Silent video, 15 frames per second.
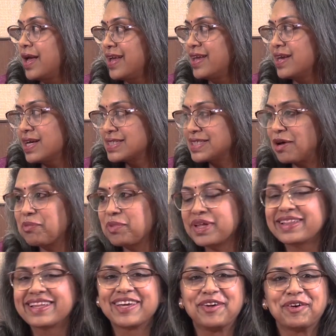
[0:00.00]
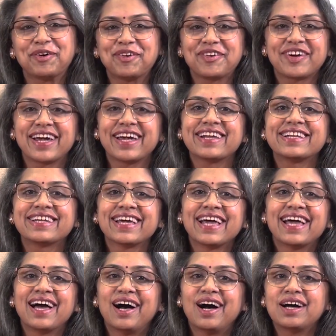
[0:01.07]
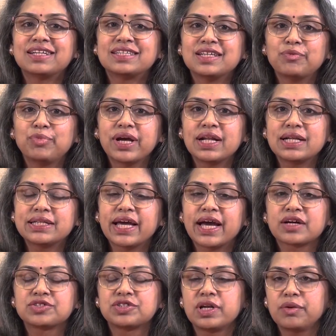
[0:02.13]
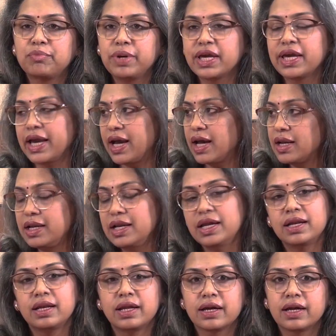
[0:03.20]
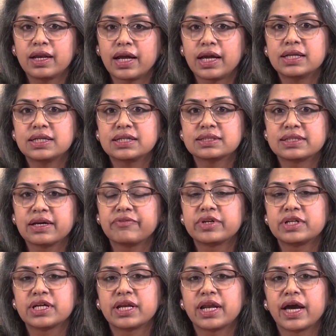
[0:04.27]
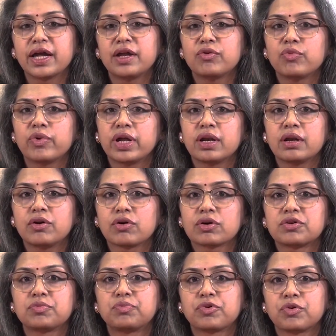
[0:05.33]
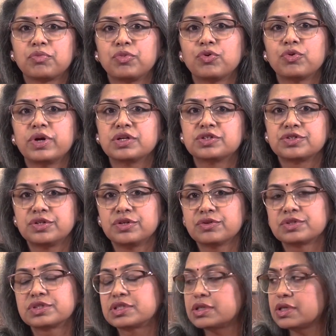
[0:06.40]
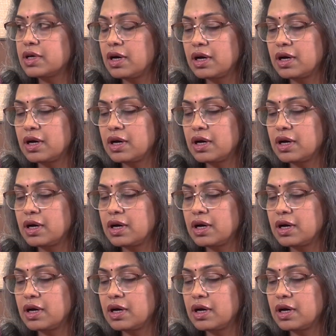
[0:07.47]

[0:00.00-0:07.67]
Yes, Amit, you're right. TBLT actually began in India in 1979 when Dr. Prabhu introduced